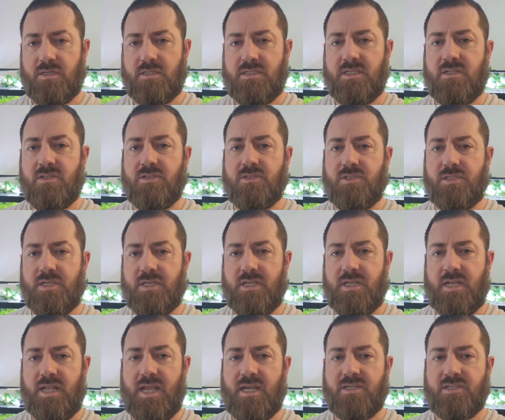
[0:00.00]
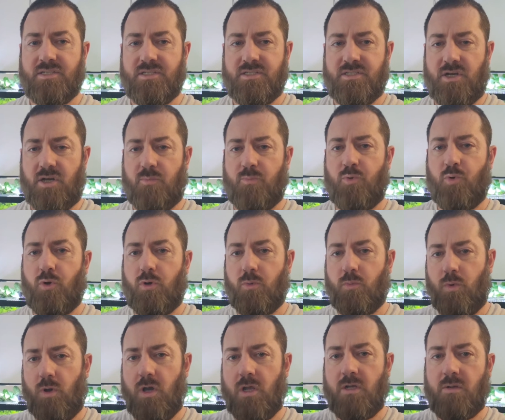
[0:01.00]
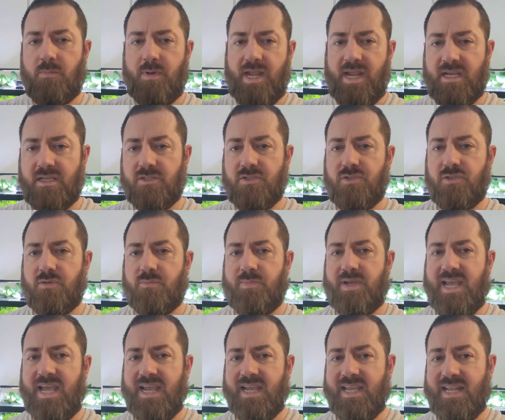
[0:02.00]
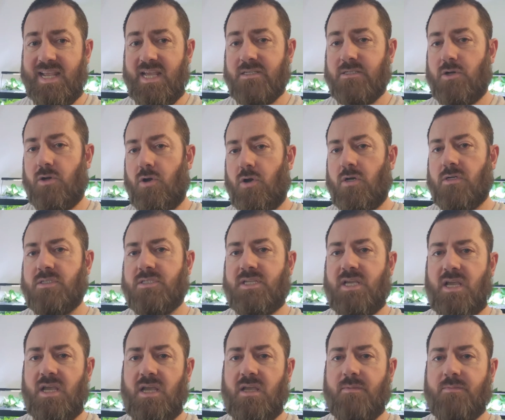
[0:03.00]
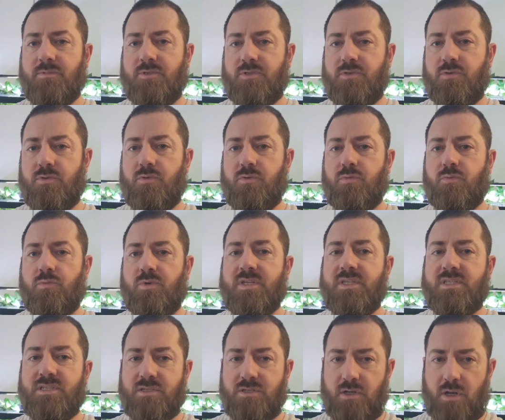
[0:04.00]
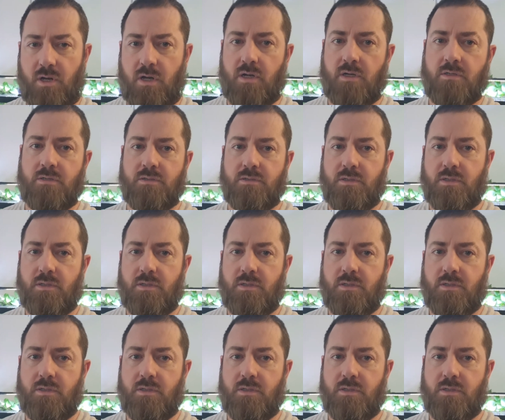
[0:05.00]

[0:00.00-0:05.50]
diligent and actually start pouring water back into the back, it has a hard time to restart.